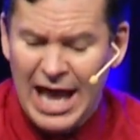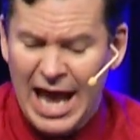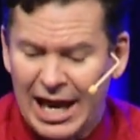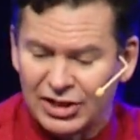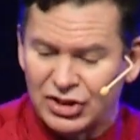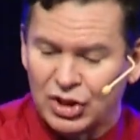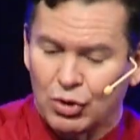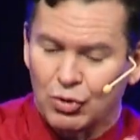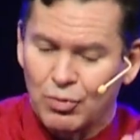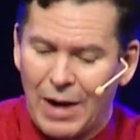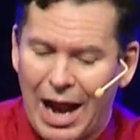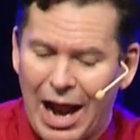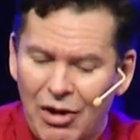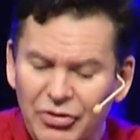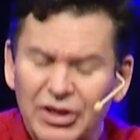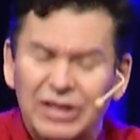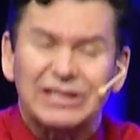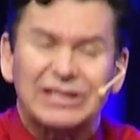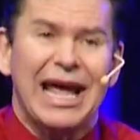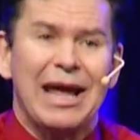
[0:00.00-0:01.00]
And it's around
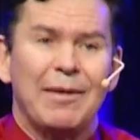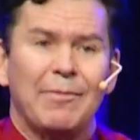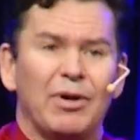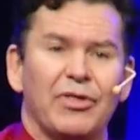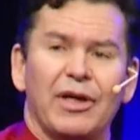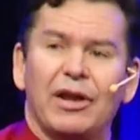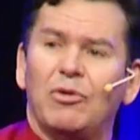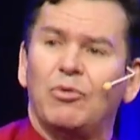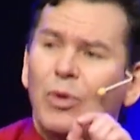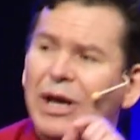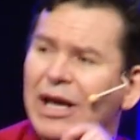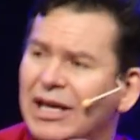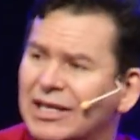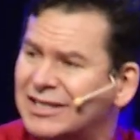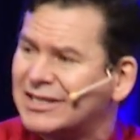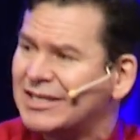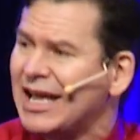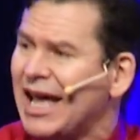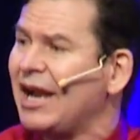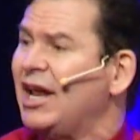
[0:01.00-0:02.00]
the table that we
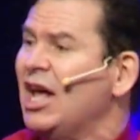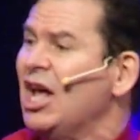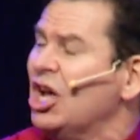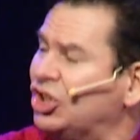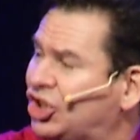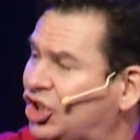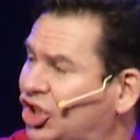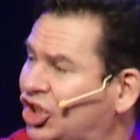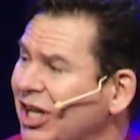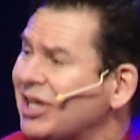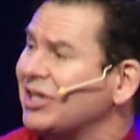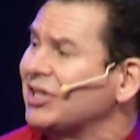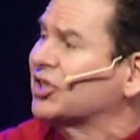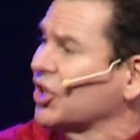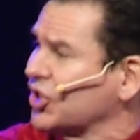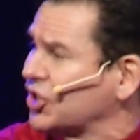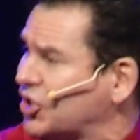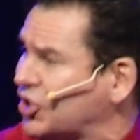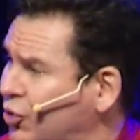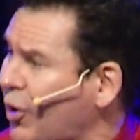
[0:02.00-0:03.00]
said,
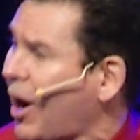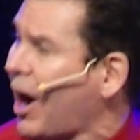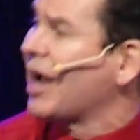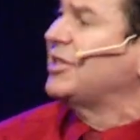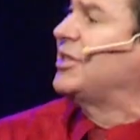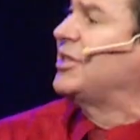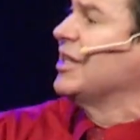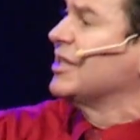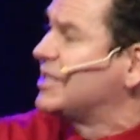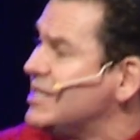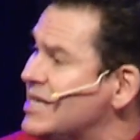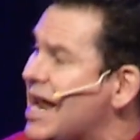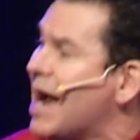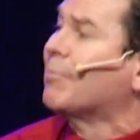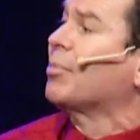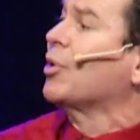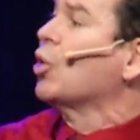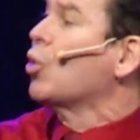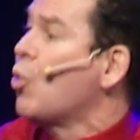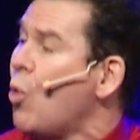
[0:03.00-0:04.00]
Jesus Christ is
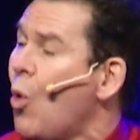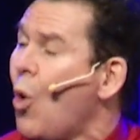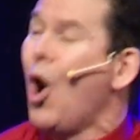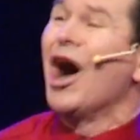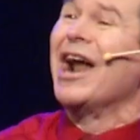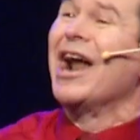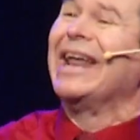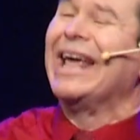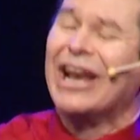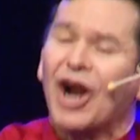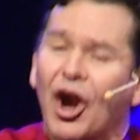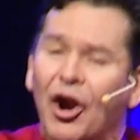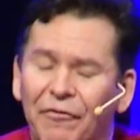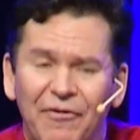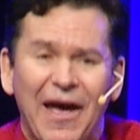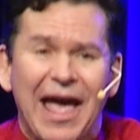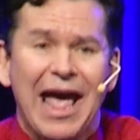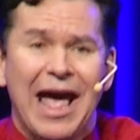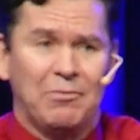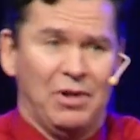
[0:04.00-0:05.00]
number one in our
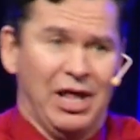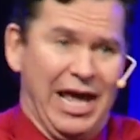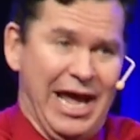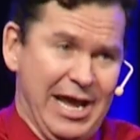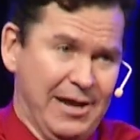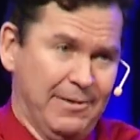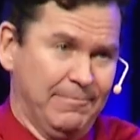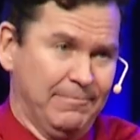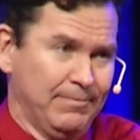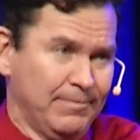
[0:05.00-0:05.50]
family.